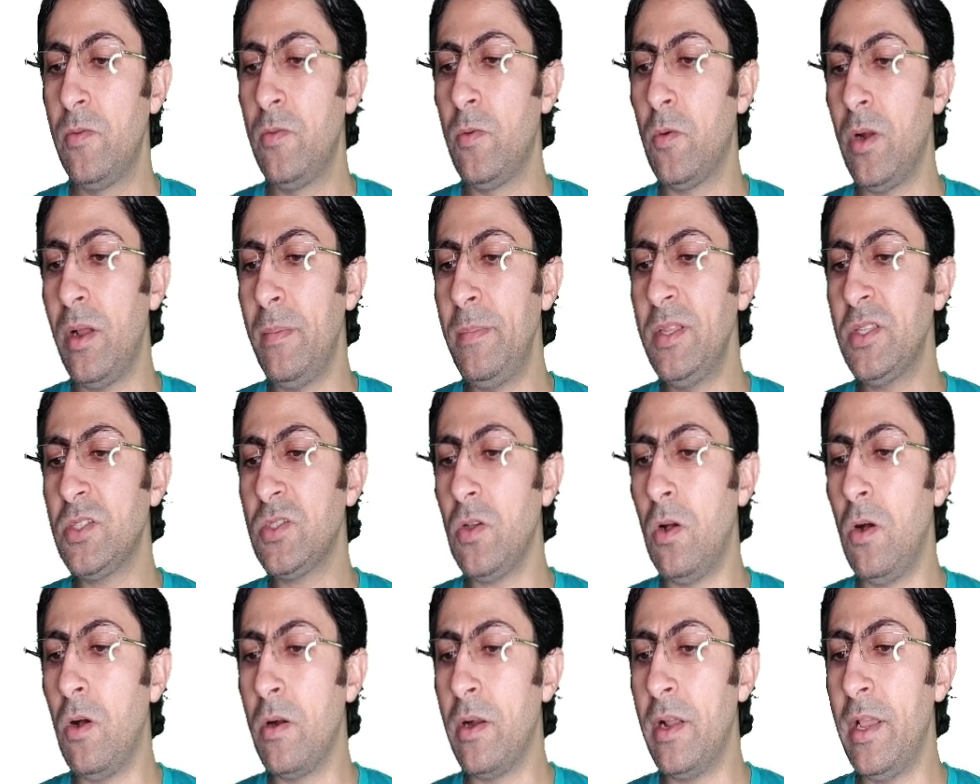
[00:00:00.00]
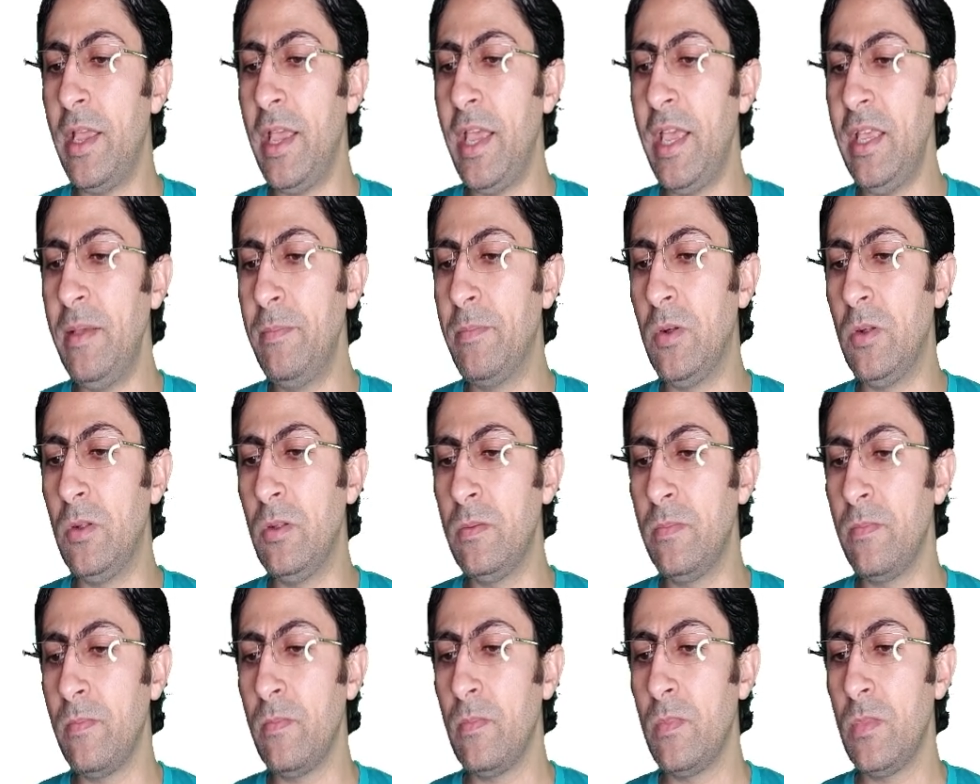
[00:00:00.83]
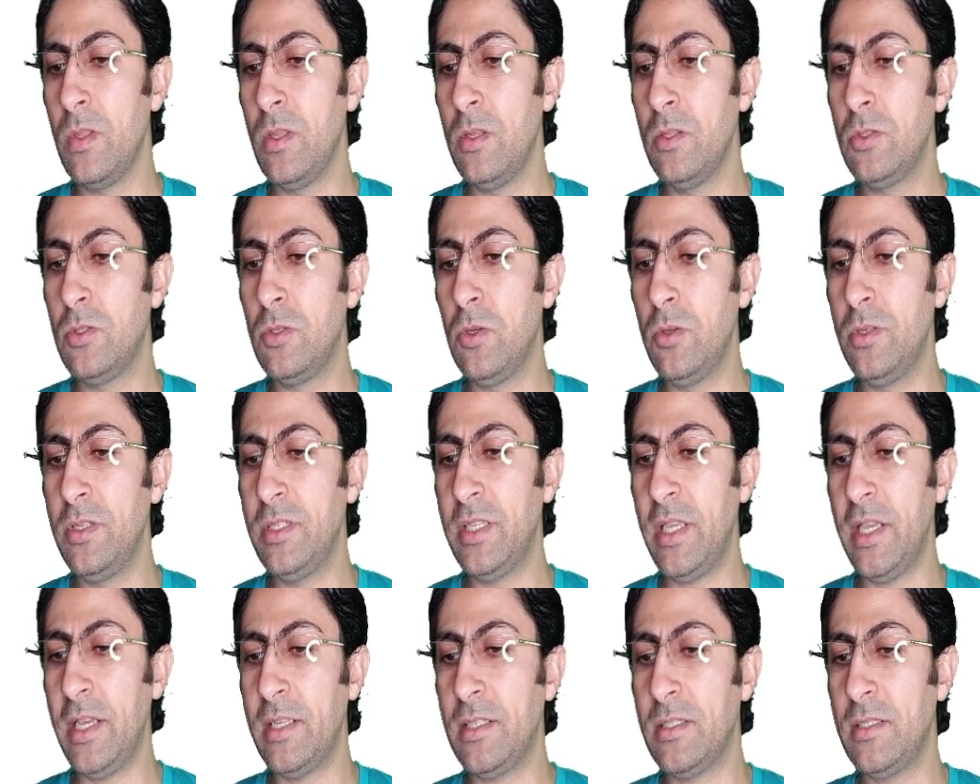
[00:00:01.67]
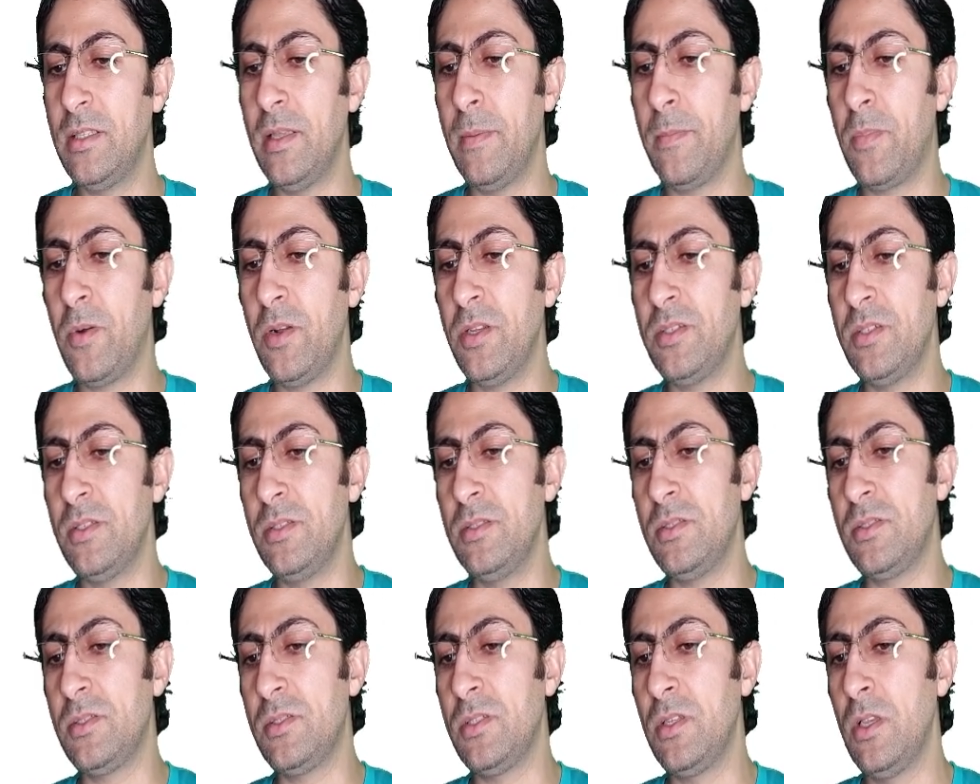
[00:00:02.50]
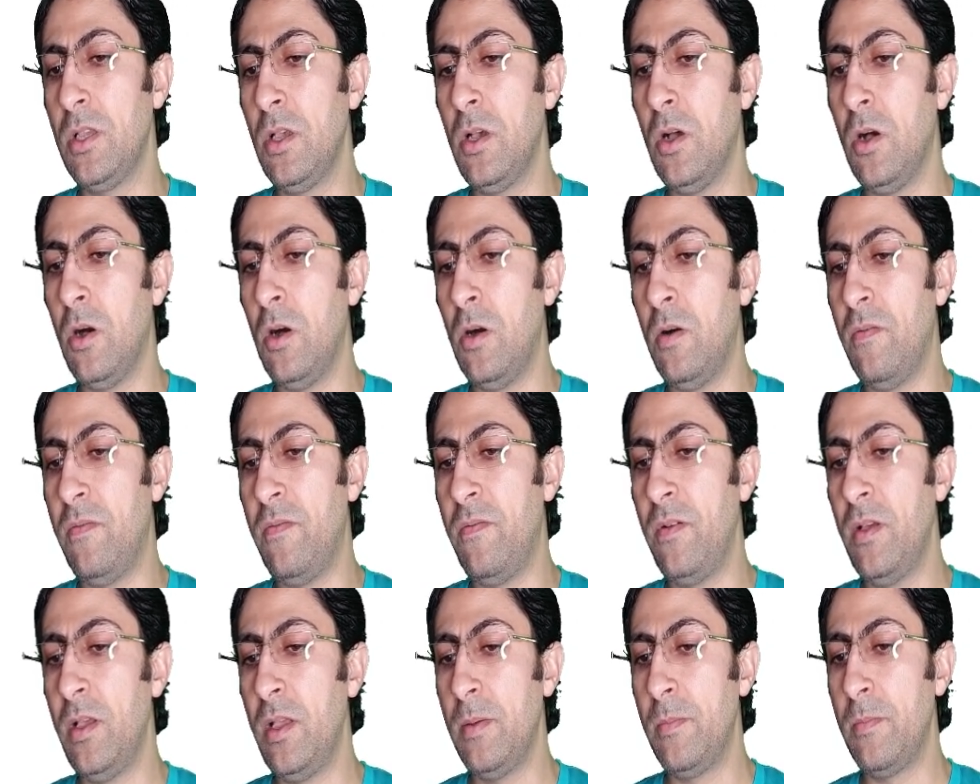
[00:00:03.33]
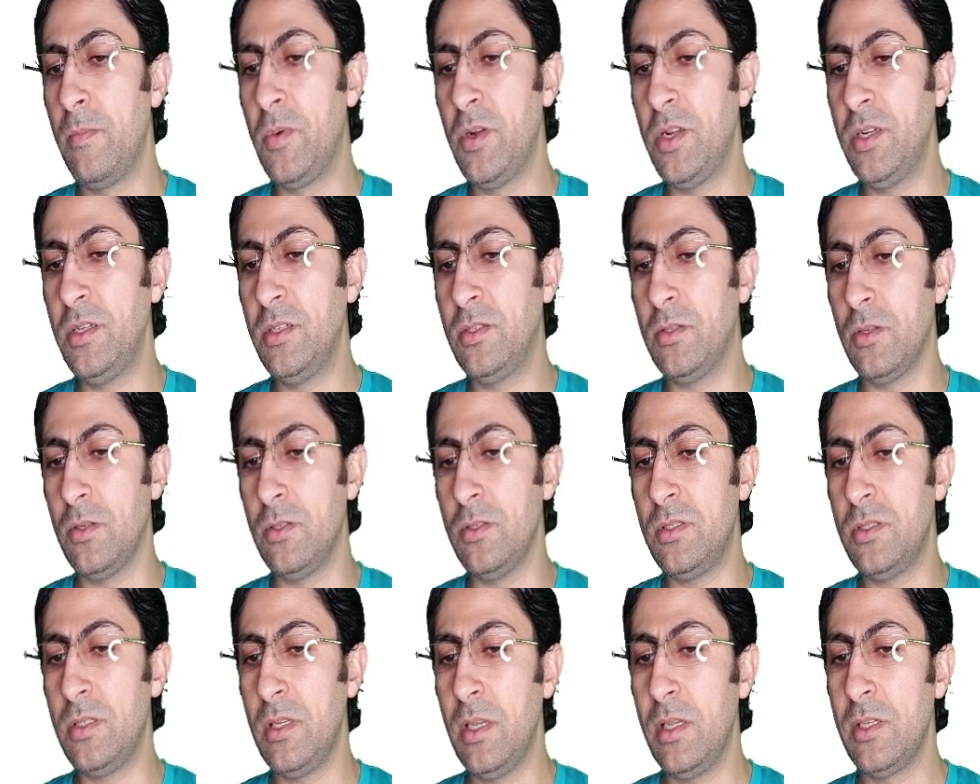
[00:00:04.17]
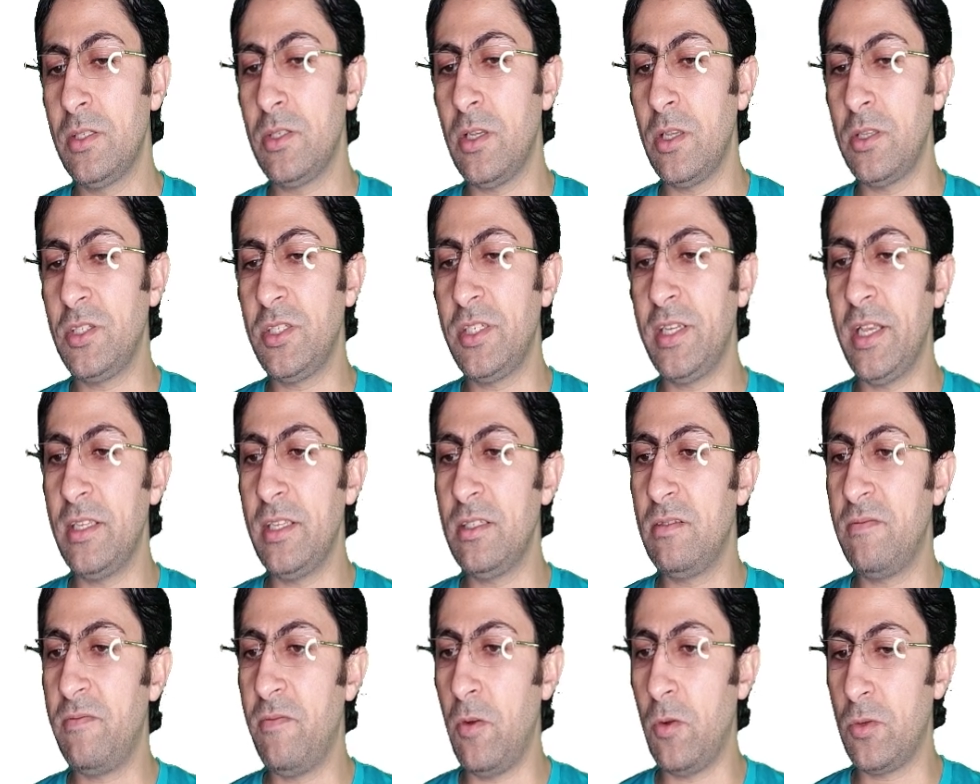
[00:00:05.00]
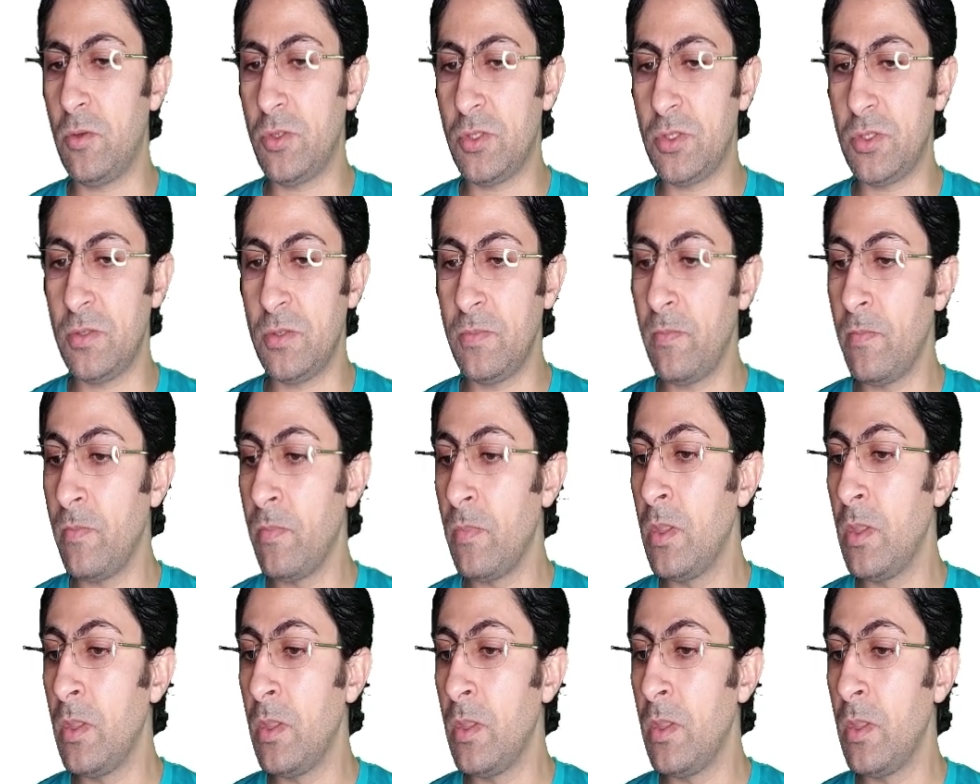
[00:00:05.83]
The rabbits are able to detect the presence of predators such as fox.